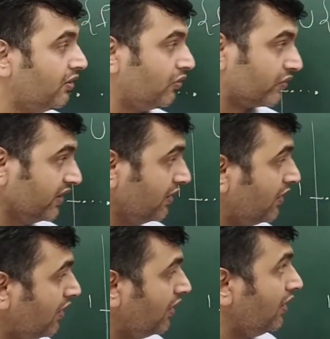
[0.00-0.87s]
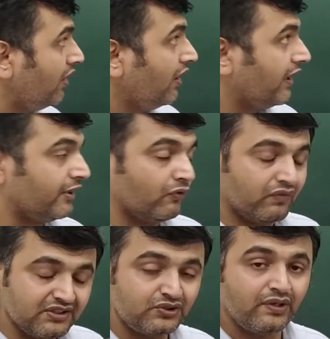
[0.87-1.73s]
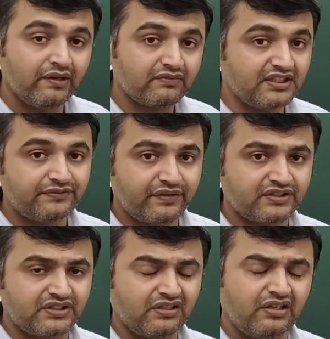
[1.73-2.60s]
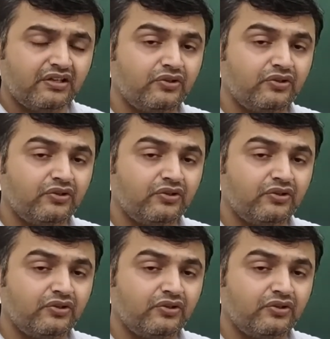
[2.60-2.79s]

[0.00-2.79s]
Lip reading: Okay. And now once you have this function,